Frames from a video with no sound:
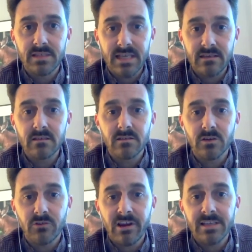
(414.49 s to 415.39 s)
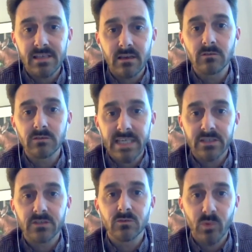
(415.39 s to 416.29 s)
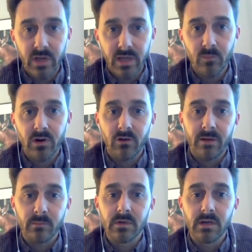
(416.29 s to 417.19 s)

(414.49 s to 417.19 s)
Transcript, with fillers: centers under a single national breeding program.